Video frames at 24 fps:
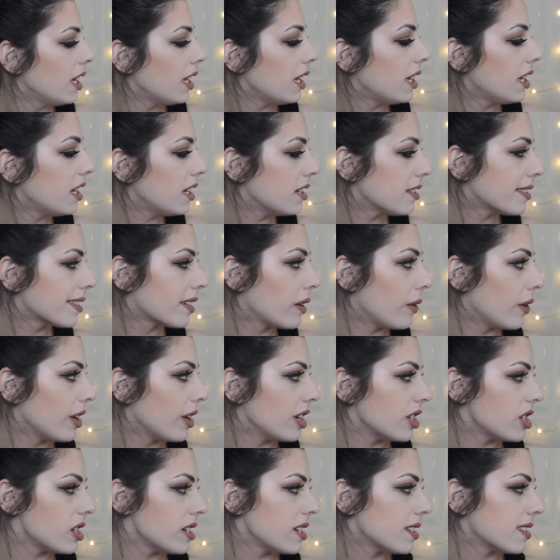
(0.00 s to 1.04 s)
it is
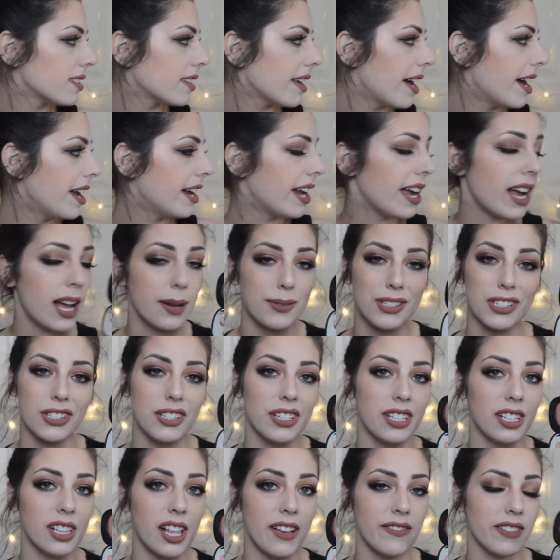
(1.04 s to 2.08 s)
gorgeous and I
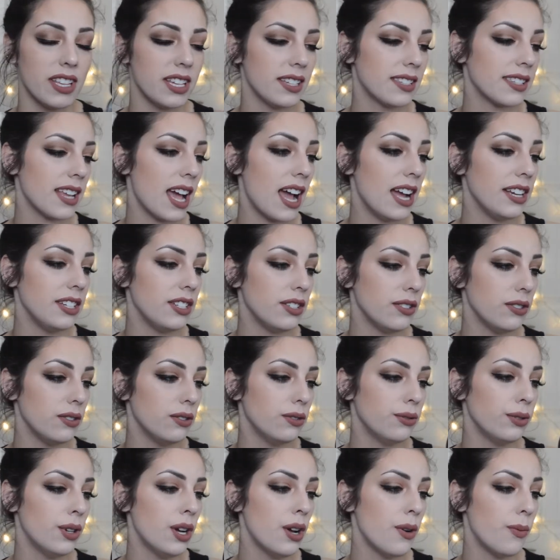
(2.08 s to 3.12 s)
absolutely love this. I
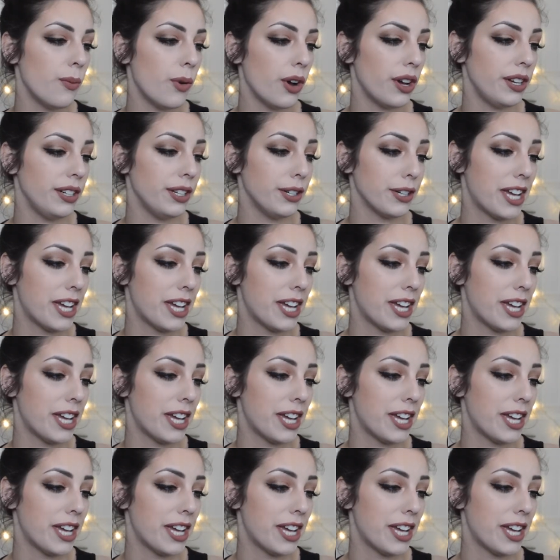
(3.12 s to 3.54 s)
do want to